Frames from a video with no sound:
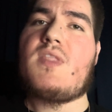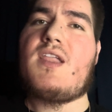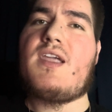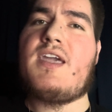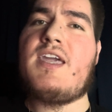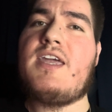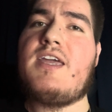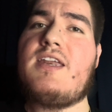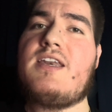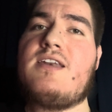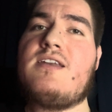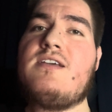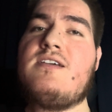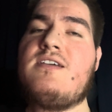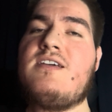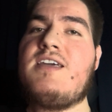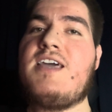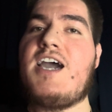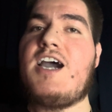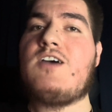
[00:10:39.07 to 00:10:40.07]
And
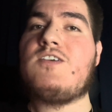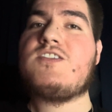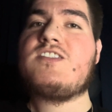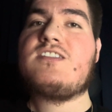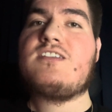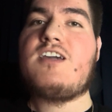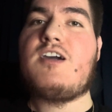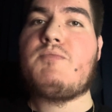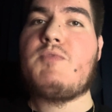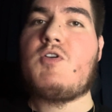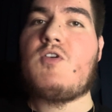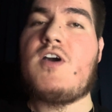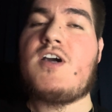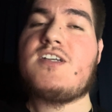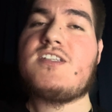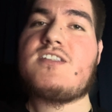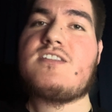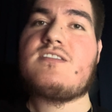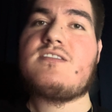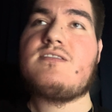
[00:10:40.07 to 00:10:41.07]
I'll come
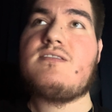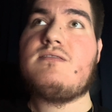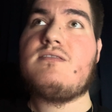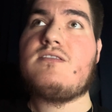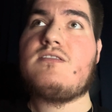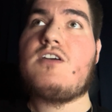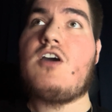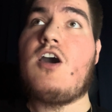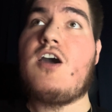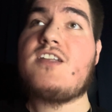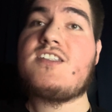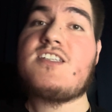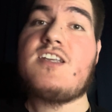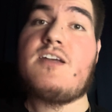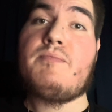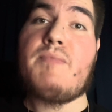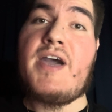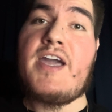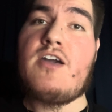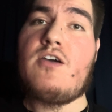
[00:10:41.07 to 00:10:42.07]
across content of
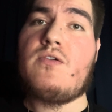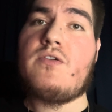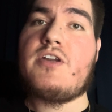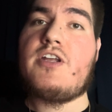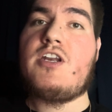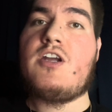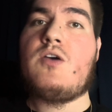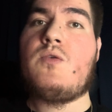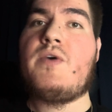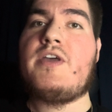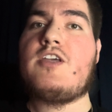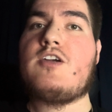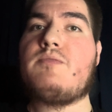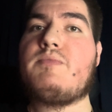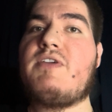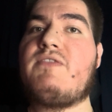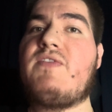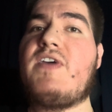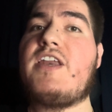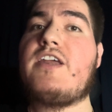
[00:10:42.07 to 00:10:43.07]
my own, whether it
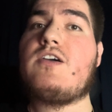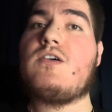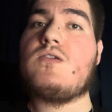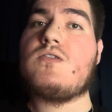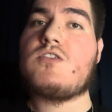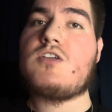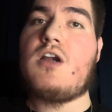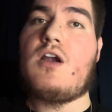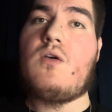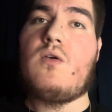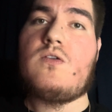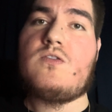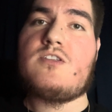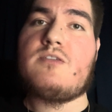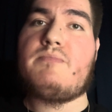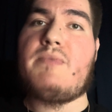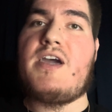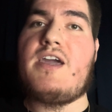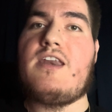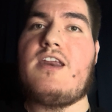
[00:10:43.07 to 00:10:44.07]
be videos or quotes of
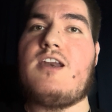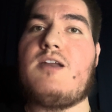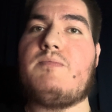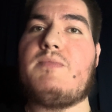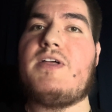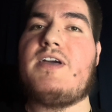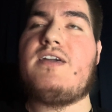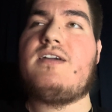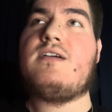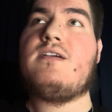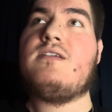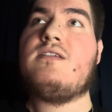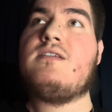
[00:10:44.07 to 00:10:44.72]
mine, and I'm like,